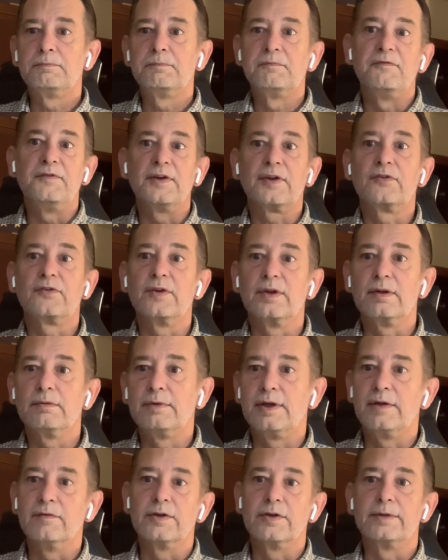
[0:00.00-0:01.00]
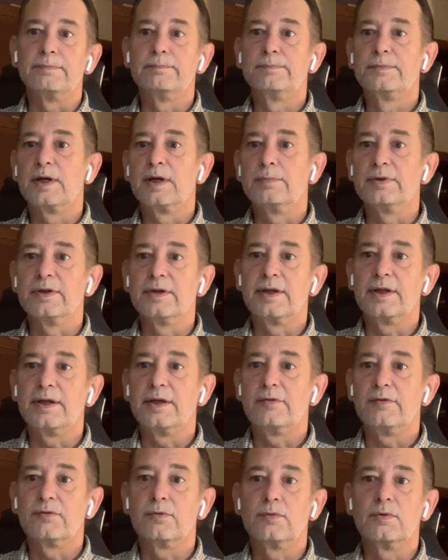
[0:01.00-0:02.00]
fix it every couple of
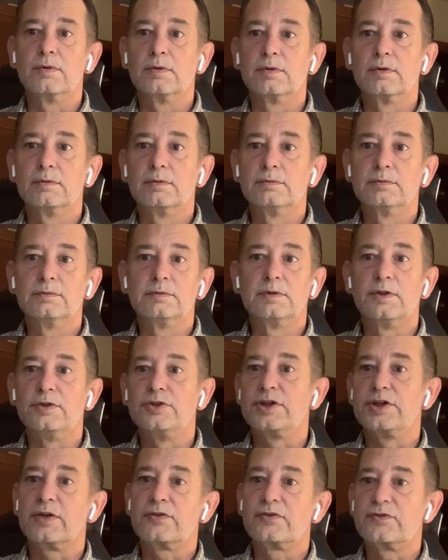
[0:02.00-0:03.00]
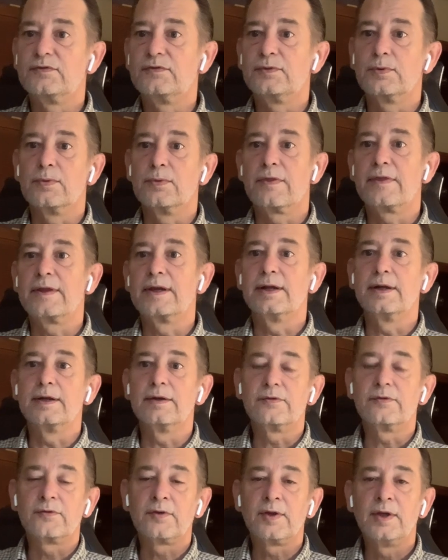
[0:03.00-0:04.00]
days or adjust for things.